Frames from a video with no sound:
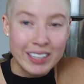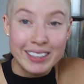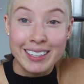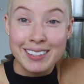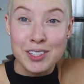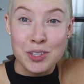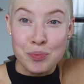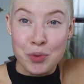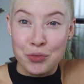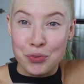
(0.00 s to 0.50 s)

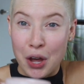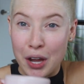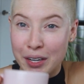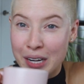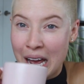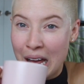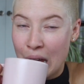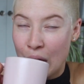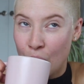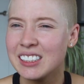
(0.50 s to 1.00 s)
Let's move on.
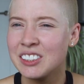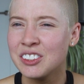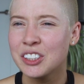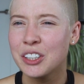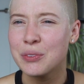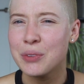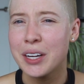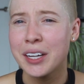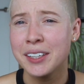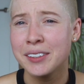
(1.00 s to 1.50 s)
You
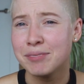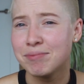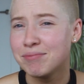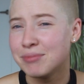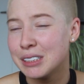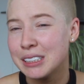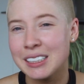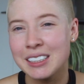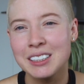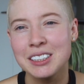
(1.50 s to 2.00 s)
know what?
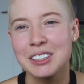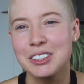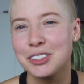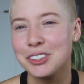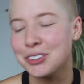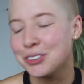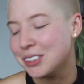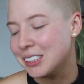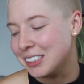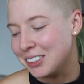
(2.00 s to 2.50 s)
We're not even gonna
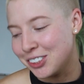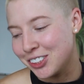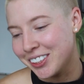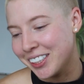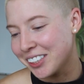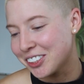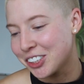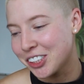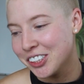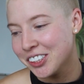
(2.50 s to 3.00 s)
do an
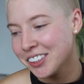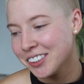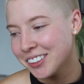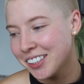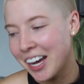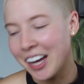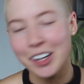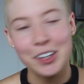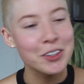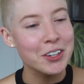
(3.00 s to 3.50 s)
introduction.
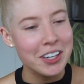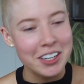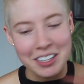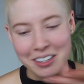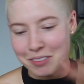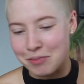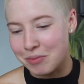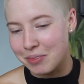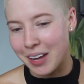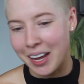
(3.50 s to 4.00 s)

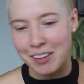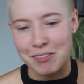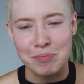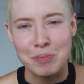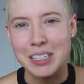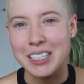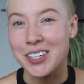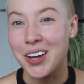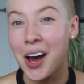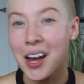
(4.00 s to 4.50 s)
I've
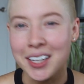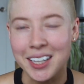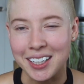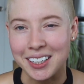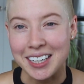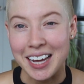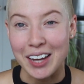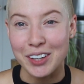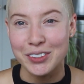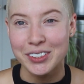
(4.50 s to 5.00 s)
been
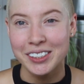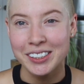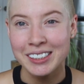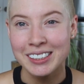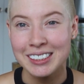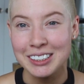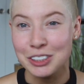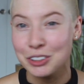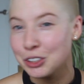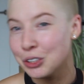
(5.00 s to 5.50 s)
talking now.
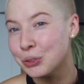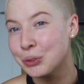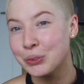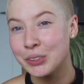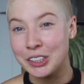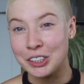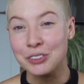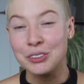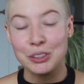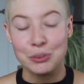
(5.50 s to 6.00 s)
You know what
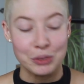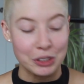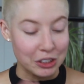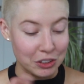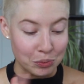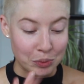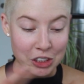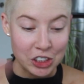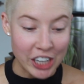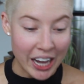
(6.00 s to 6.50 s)
we're doing. We're
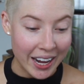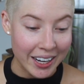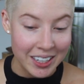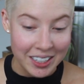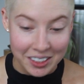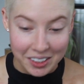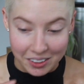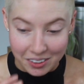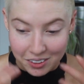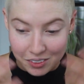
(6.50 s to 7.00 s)
gonna be
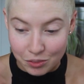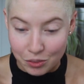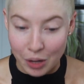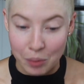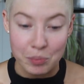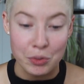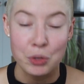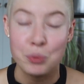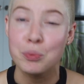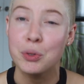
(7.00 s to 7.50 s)
chatting and
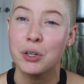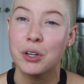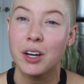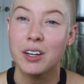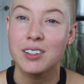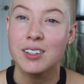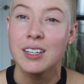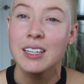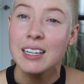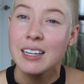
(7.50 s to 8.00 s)
I'm gonna put
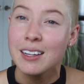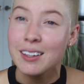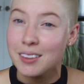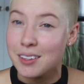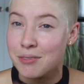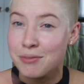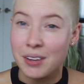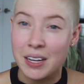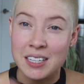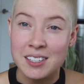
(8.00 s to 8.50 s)
on
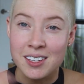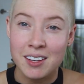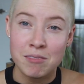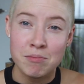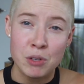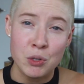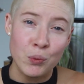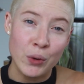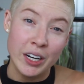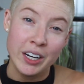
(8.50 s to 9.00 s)
the face I've
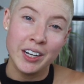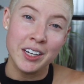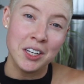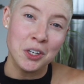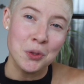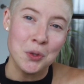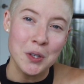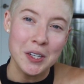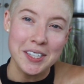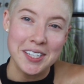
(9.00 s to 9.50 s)
been wearing
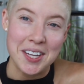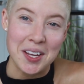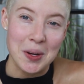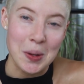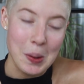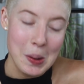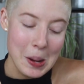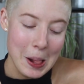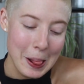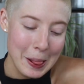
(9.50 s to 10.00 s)
in quarantine.